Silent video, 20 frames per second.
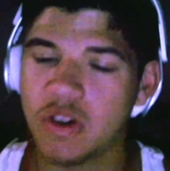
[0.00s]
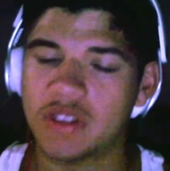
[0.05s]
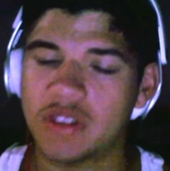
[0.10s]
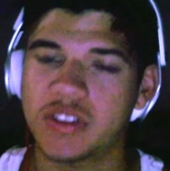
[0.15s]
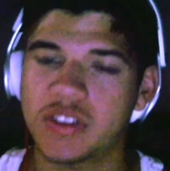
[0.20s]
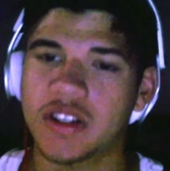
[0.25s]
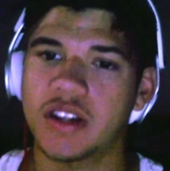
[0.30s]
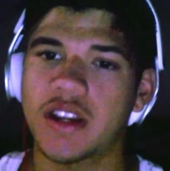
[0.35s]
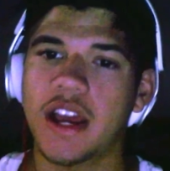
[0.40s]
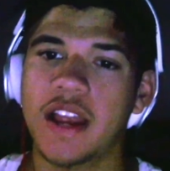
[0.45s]

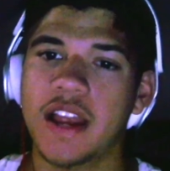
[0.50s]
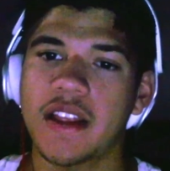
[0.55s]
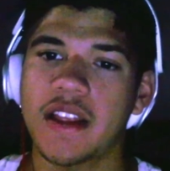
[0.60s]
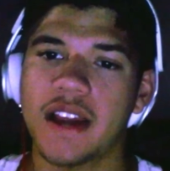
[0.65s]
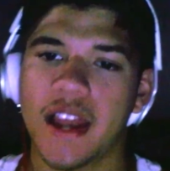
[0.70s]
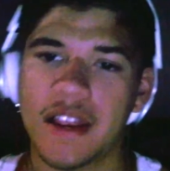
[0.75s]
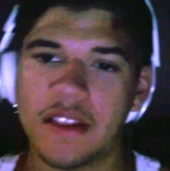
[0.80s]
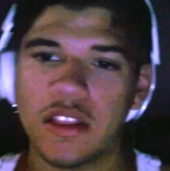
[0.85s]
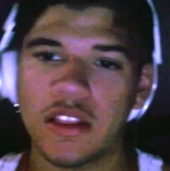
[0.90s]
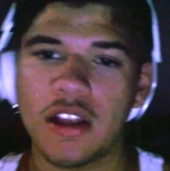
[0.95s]
All well
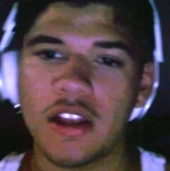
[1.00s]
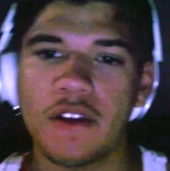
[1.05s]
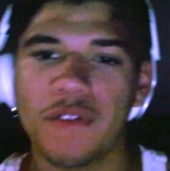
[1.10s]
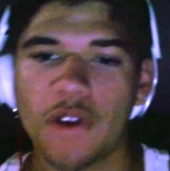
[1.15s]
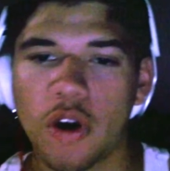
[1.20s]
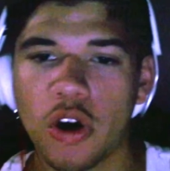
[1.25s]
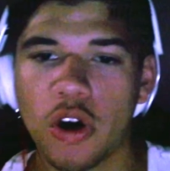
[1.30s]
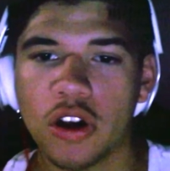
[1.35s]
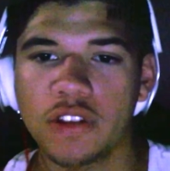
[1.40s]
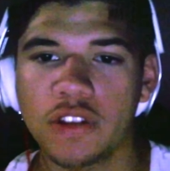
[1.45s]
done. I,
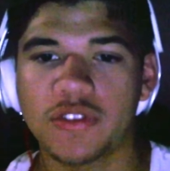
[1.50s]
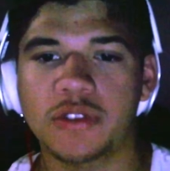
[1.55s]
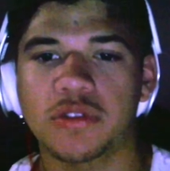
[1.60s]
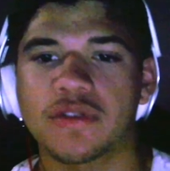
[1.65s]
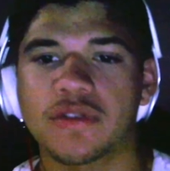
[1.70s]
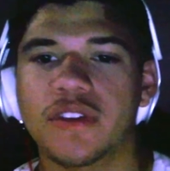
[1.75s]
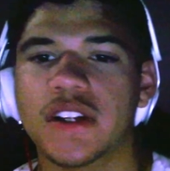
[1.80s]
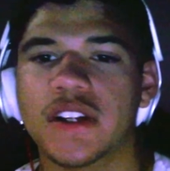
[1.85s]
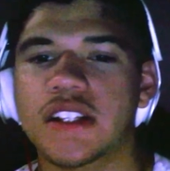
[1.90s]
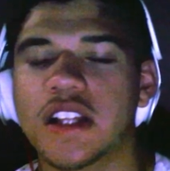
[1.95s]
I love
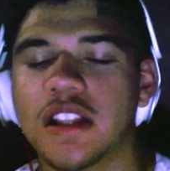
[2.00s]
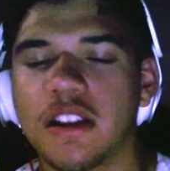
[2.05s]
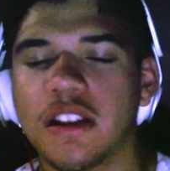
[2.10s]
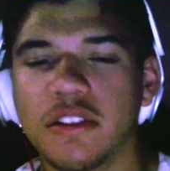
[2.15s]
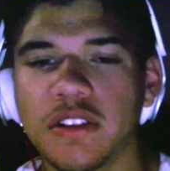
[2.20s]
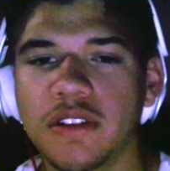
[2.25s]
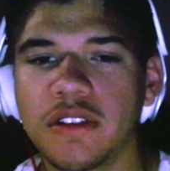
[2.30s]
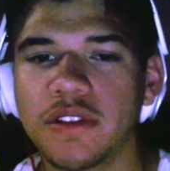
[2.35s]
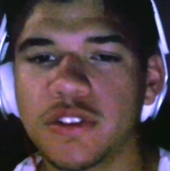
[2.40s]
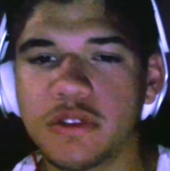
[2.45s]
all the visual
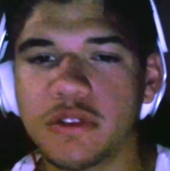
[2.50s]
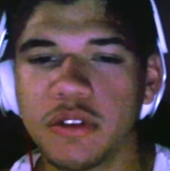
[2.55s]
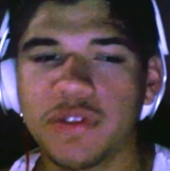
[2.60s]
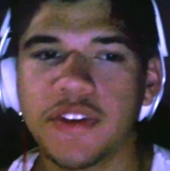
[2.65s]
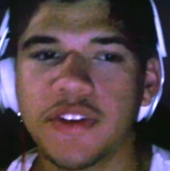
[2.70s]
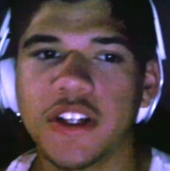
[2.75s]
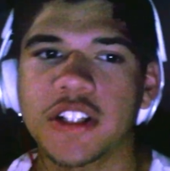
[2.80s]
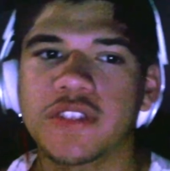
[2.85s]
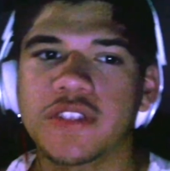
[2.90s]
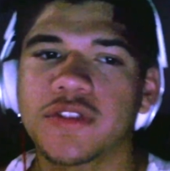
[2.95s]
effects. I
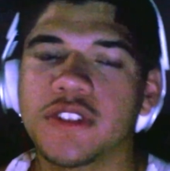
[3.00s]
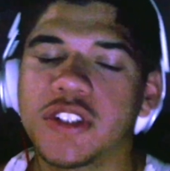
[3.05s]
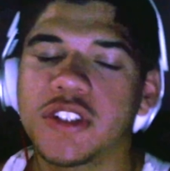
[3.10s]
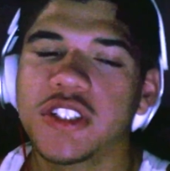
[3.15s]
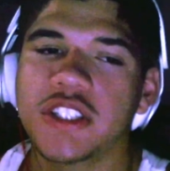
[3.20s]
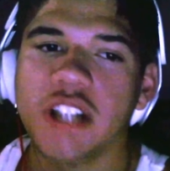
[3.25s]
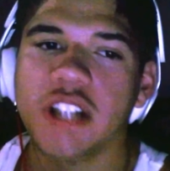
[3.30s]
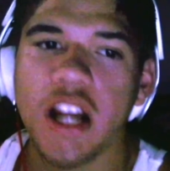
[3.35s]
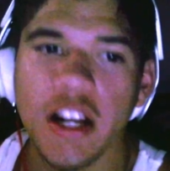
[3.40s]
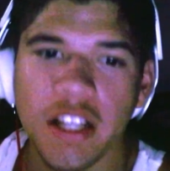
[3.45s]
love the visual
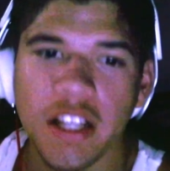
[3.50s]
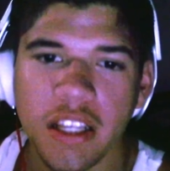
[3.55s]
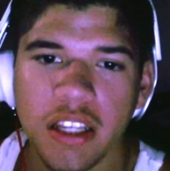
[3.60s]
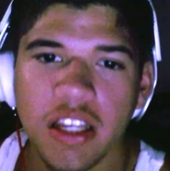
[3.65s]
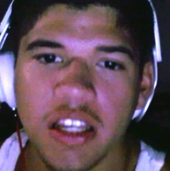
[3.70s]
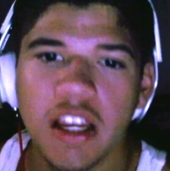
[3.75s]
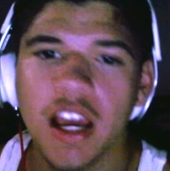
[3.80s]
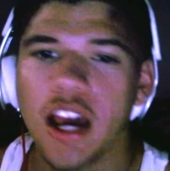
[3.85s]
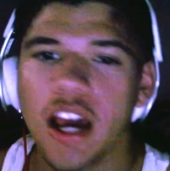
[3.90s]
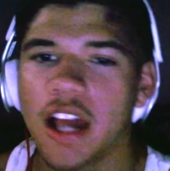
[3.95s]
effects for
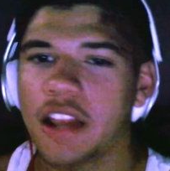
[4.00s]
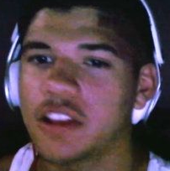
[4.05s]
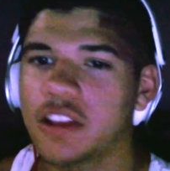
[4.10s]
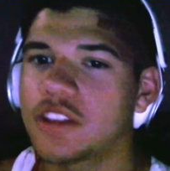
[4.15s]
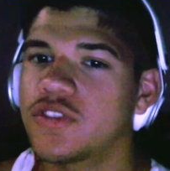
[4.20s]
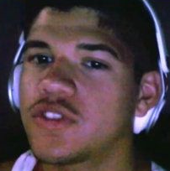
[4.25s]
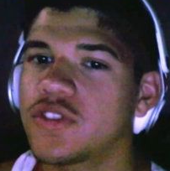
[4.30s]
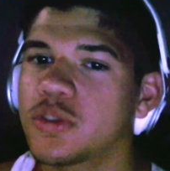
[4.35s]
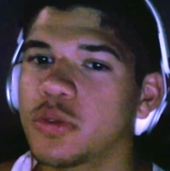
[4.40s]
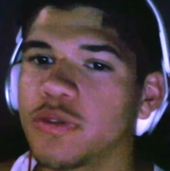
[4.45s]
Johnny.
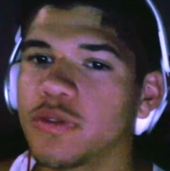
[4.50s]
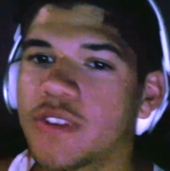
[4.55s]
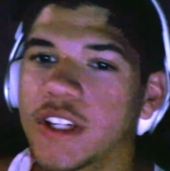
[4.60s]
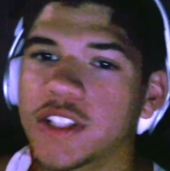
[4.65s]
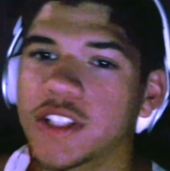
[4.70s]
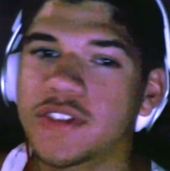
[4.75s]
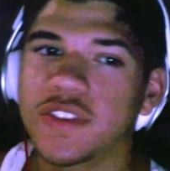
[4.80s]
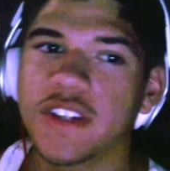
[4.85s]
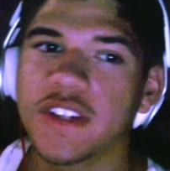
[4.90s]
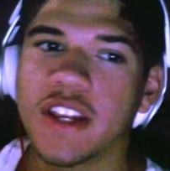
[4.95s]
I love
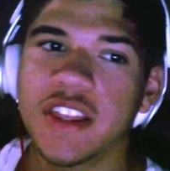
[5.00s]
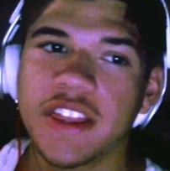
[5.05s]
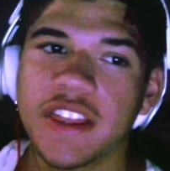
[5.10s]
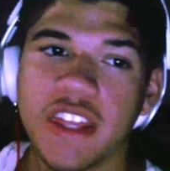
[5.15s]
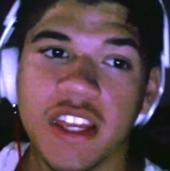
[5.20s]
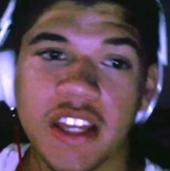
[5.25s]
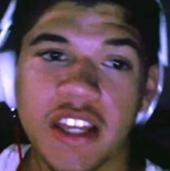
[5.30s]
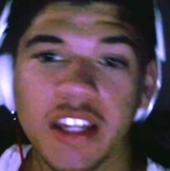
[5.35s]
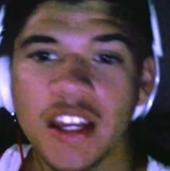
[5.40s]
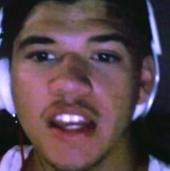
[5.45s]
the visual
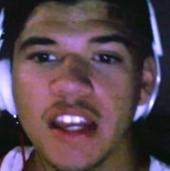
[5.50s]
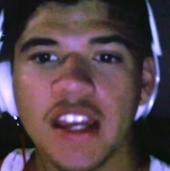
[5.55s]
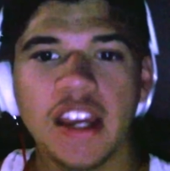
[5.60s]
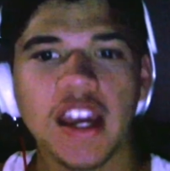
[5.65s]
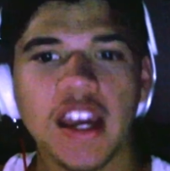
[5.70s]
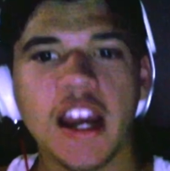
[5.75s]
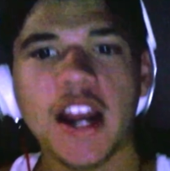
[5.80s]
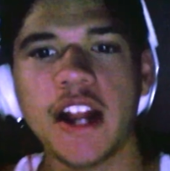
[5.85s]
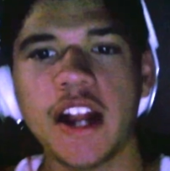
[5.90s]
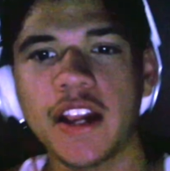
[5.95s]
effects for The
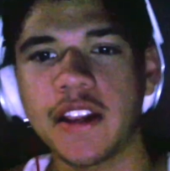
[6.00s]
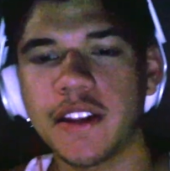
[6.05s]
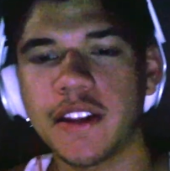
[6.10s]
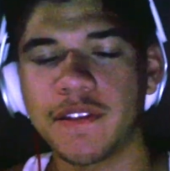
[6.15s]
Thing.